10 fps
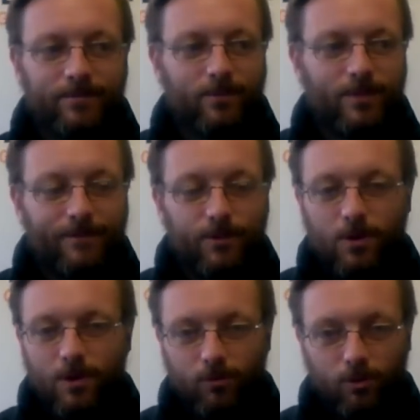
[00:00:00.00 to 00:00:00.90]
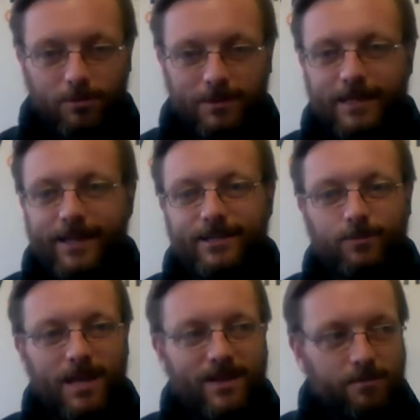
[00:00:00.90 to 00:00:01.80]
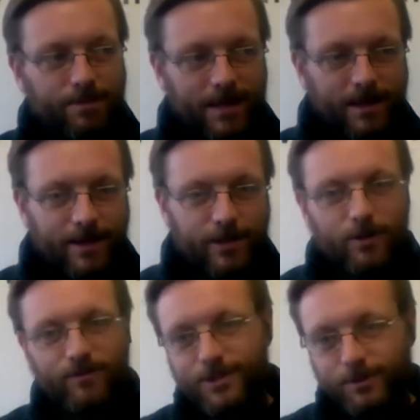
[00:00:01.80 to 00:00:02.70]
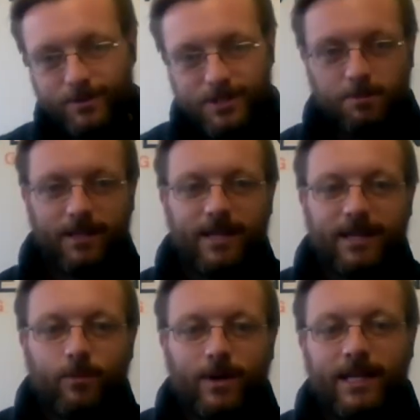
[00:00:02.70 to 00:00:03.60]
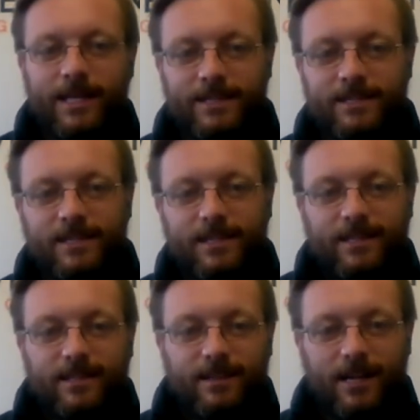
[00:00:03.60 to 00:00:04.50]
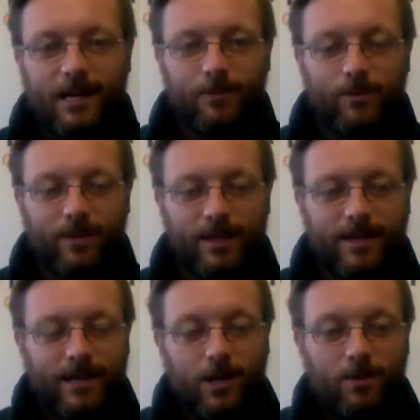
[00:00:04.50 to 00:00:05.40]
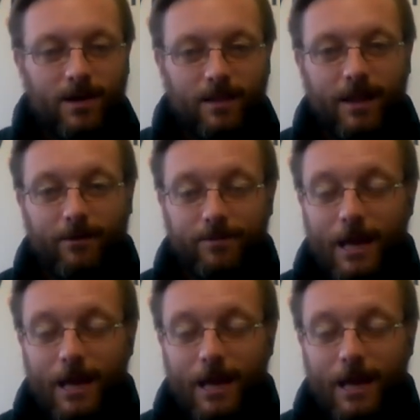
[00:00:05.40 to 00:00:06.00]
We have the whole room lit. We have a big audio visual display on one end. We really kind of go all out.